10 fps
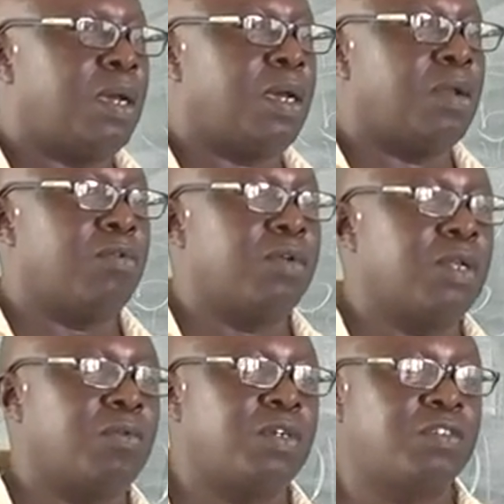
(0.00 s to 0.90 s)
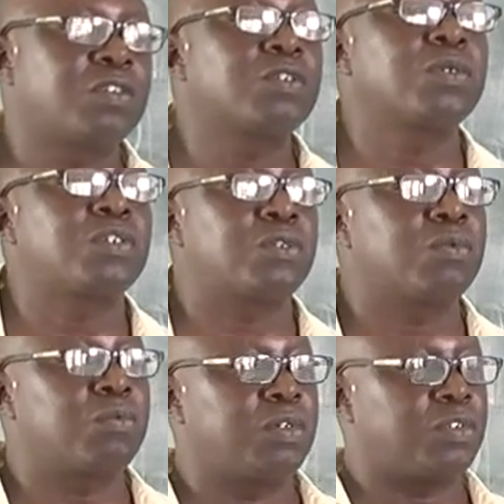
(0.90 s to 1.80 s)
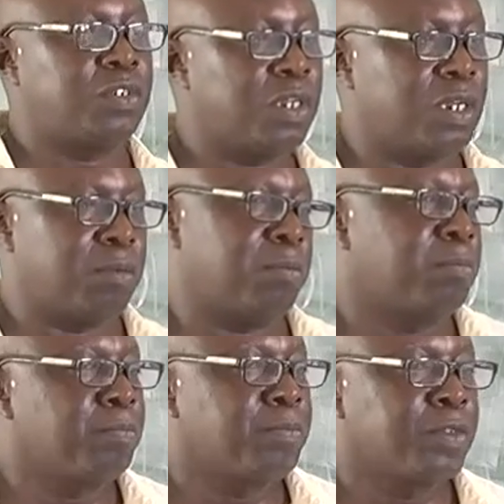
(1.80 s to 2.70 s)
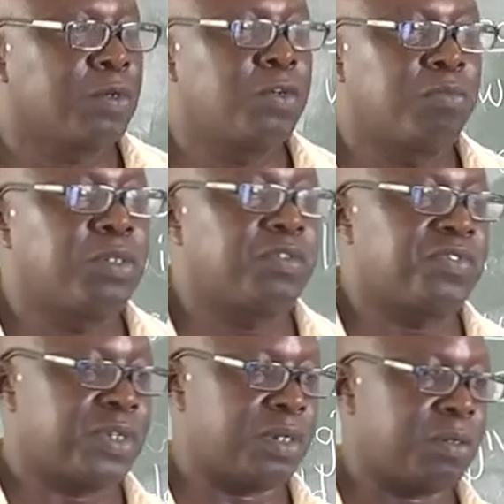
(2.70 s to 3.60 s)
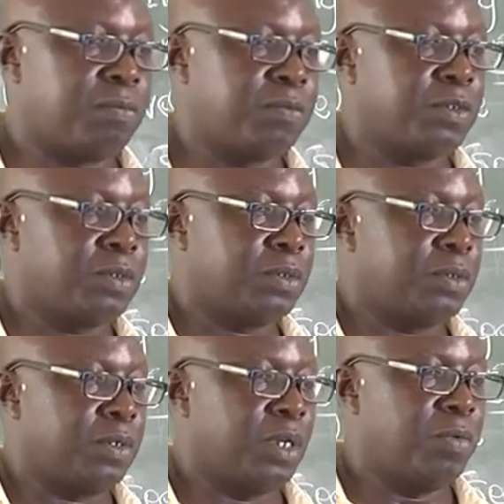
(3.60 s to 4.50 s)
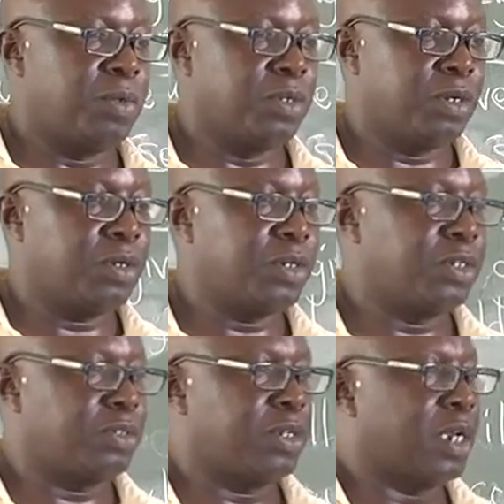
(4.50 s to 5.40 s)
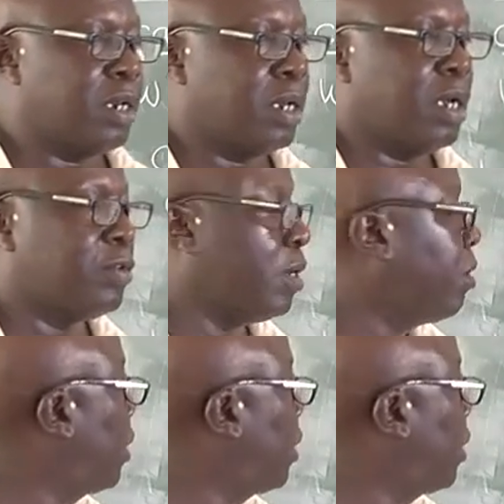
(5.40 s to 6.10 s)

and under what situation we say them could be different. Okay, we'll not go into that. Our